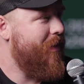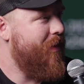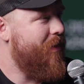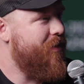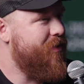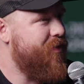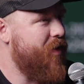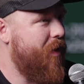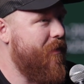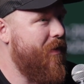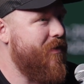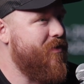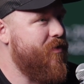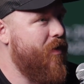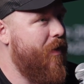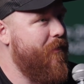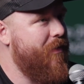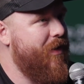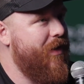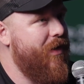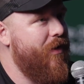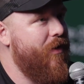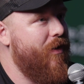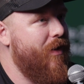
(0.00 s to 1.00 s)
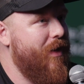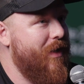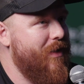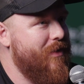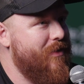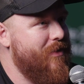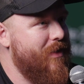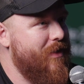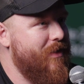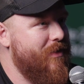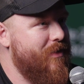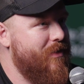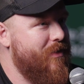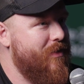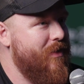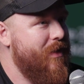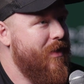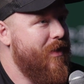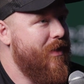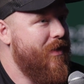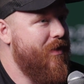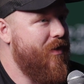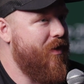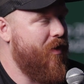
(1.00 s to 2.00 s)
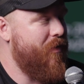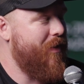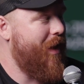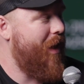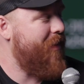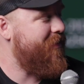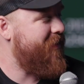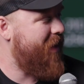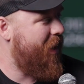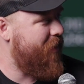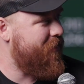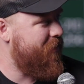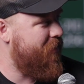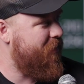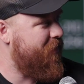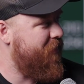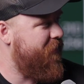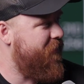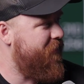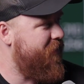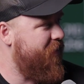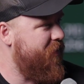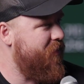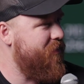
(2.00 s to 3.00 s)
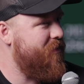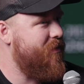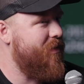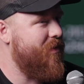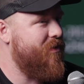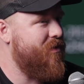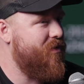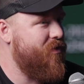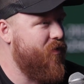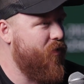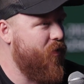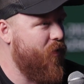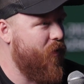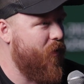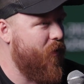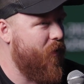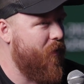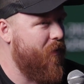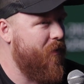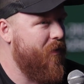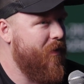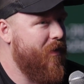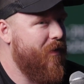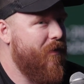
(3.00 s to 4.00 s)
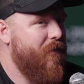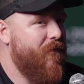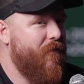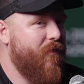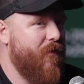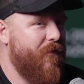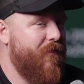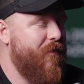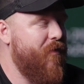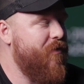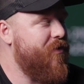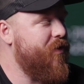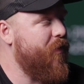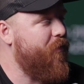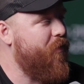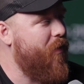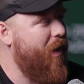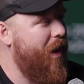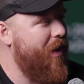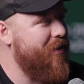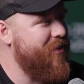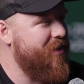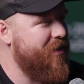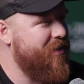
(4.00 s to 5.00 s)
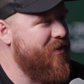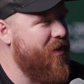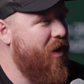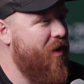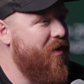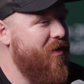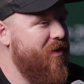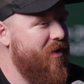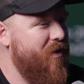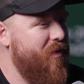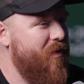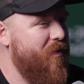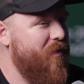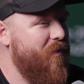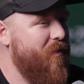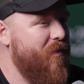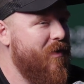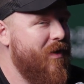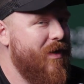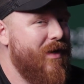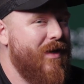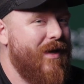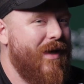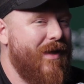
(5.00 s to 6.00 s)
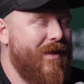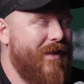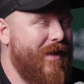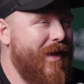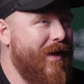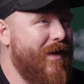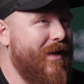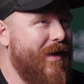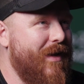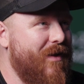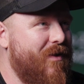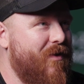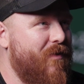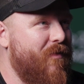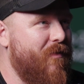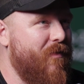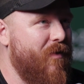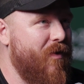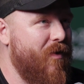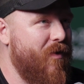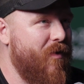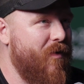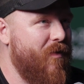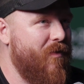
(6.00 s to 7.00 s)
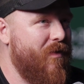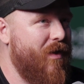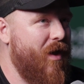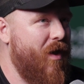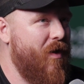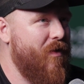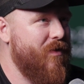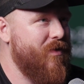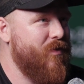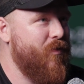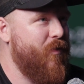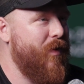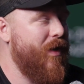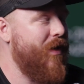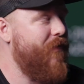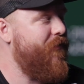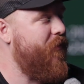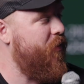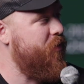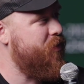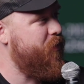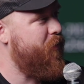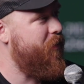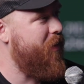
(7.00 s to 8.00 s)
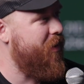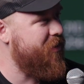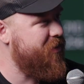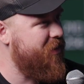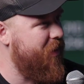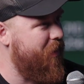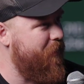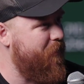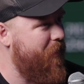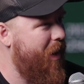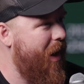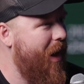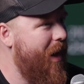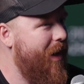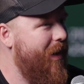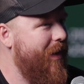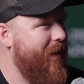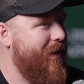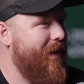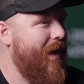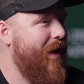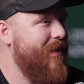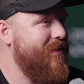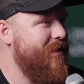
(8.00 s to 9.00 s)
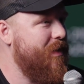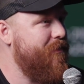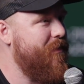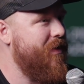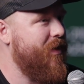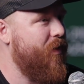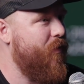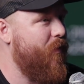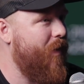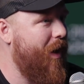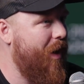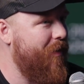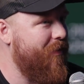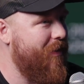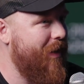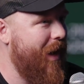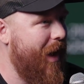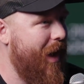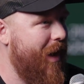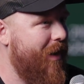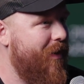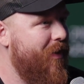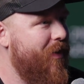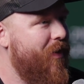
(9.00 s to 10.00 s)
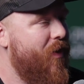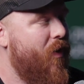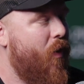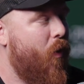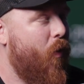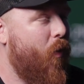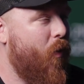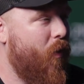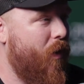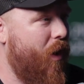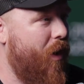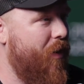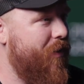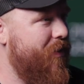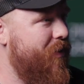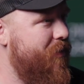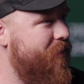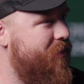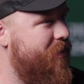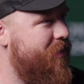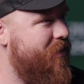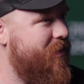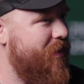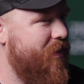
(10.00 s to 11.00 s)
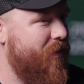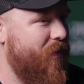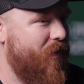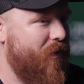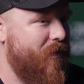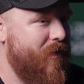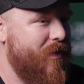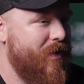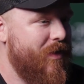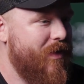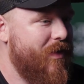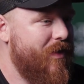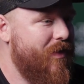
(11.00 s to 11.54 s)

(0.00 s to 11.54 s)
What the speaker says: So I'm curious, is now that you've used this tool for future projects, are you thinking through those with virtual production in mind and concepting around that, or are you still